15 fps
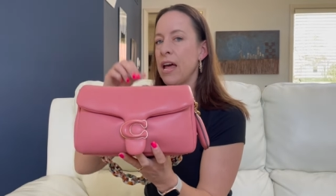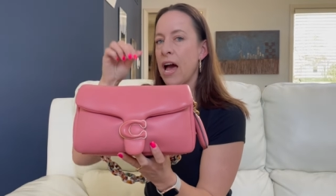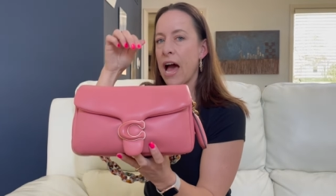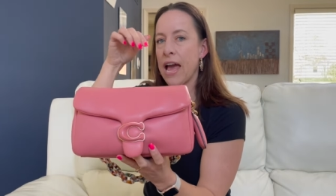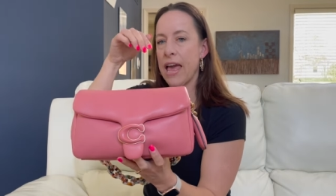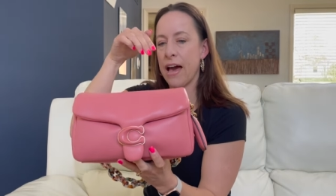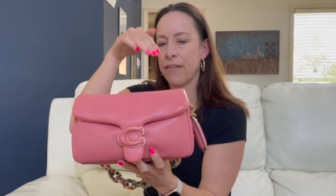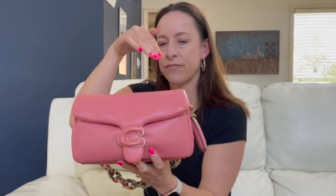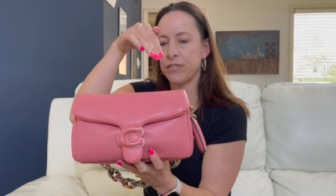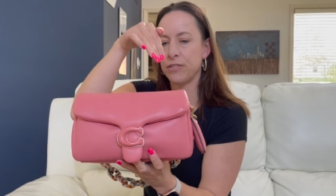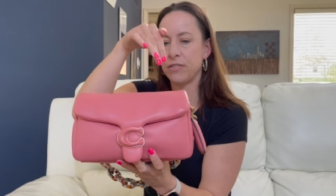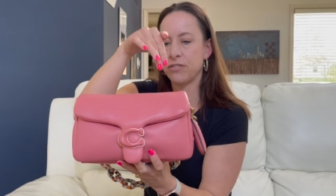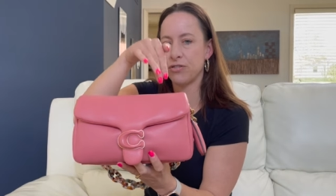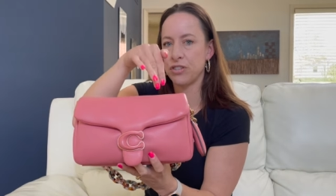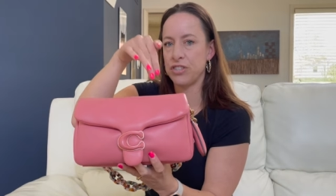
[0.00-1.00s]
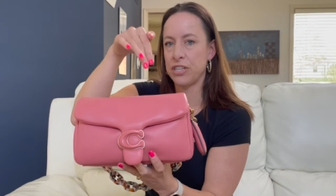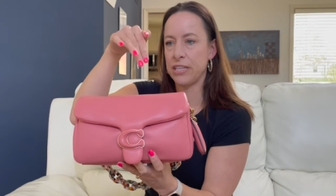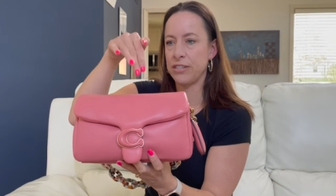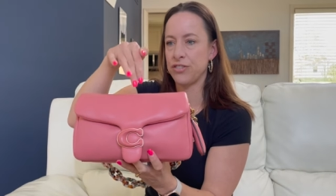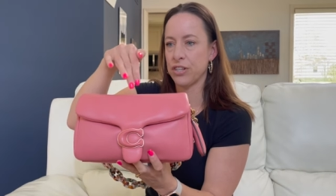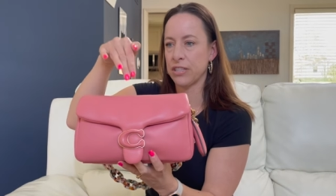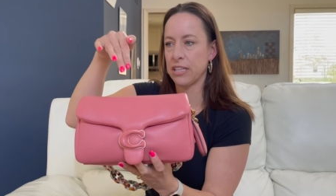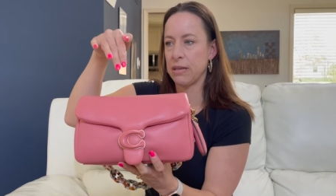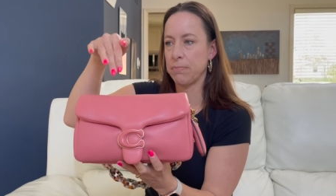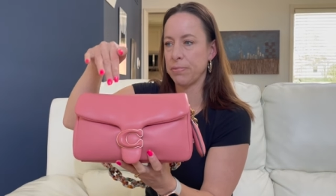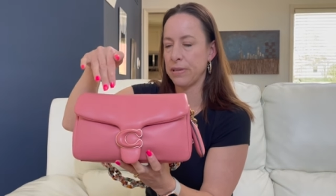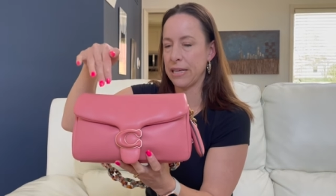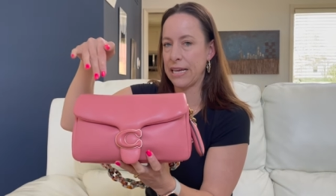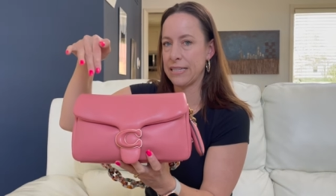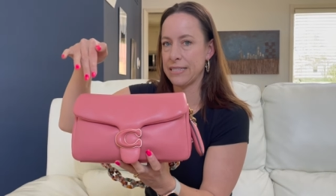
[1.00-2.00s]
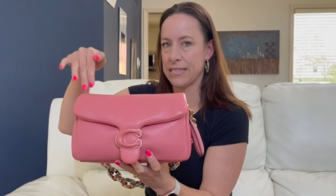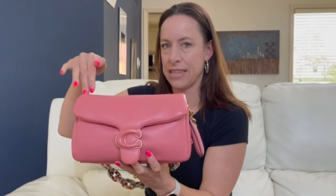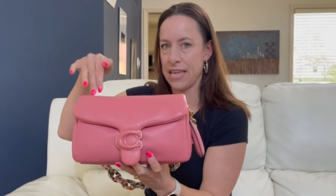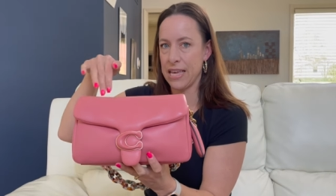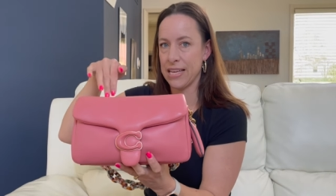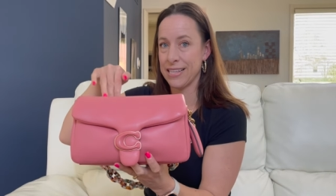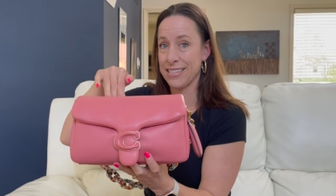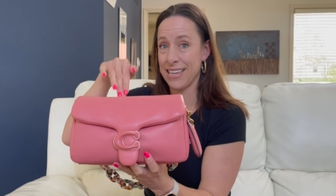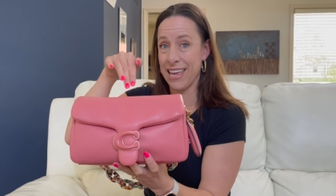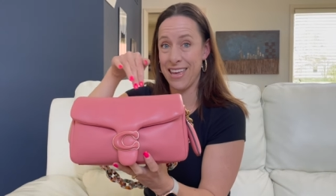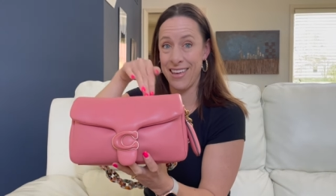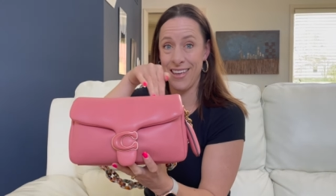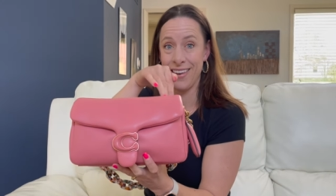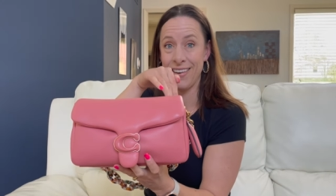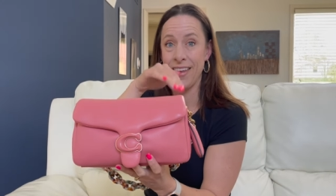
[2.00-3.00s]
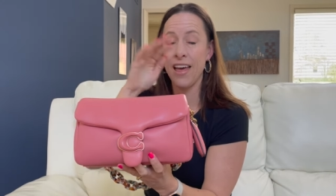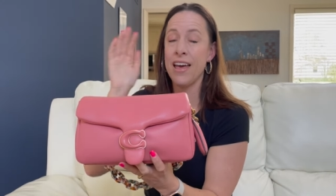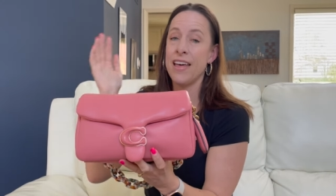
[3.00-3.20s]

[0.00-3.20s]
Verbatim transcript: I have to strategically place things in.